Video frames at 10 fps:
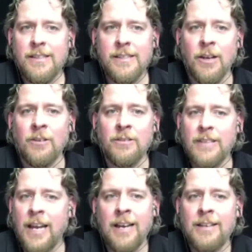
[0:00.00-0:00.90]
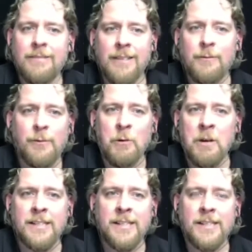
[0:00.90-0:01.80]
So yeah,
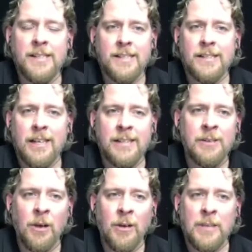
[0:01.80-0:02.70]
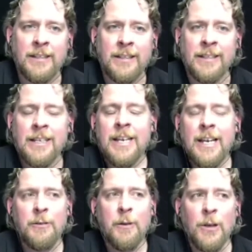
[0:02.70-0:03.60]
fluorescence is not a big deal.
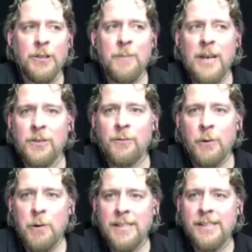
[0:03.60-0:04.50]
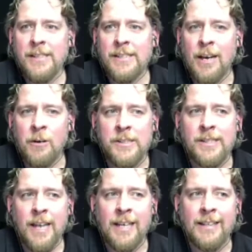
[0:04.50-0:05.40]
If you want to measure fluorescence
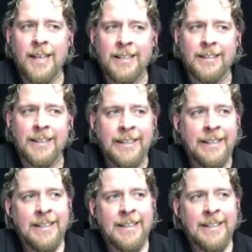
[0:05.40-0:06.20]
outside, like the